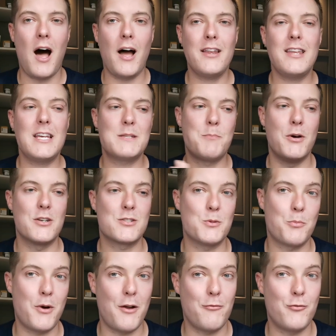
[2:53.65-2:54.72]
I think it's
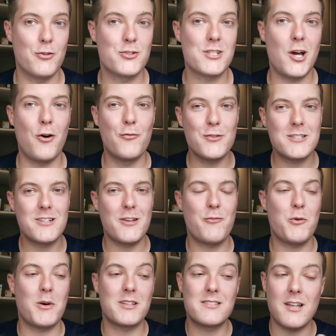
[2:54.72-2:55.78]
personal preference. Obviously,
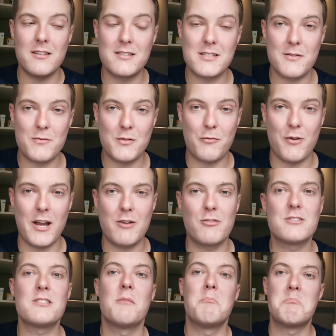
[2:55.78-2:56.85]
if you are sensitive to
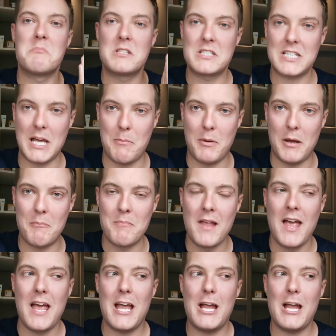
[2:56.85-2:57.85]
fragrance, skip it.